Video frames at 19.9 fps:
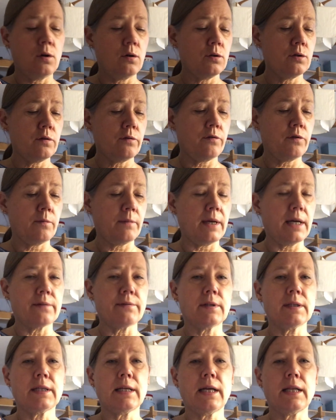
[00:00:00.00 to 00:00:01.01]
also from
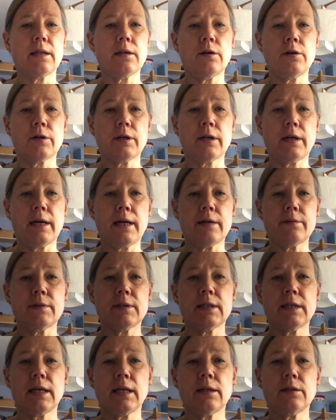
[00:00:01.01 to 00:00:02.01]
her
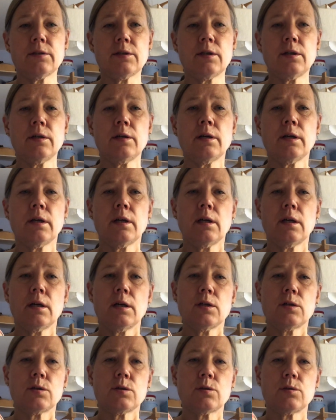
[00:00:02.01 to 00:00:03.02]
advent calendar,
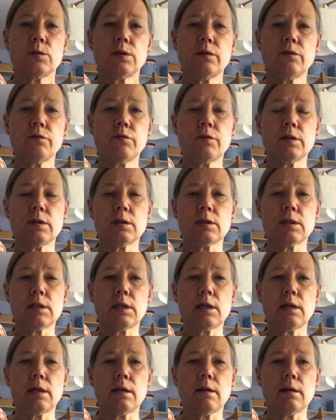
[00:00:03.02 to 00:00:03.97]
2 different